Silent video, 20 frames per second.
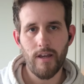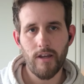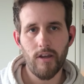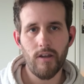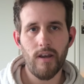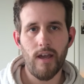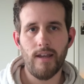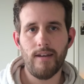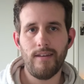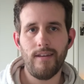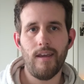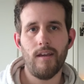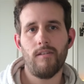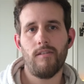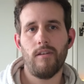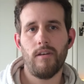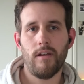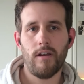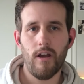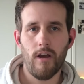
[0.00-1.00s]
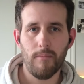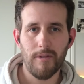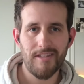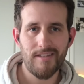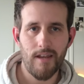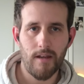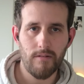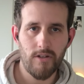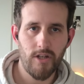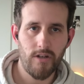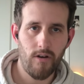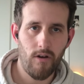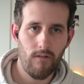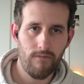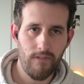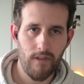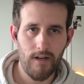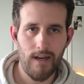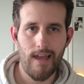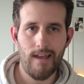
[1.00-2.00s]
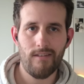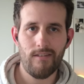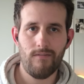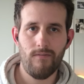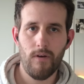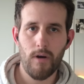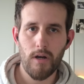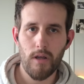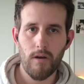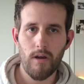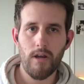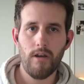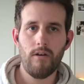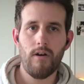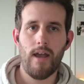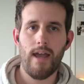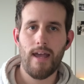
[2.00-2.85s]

good ideas in the comment section of the last video,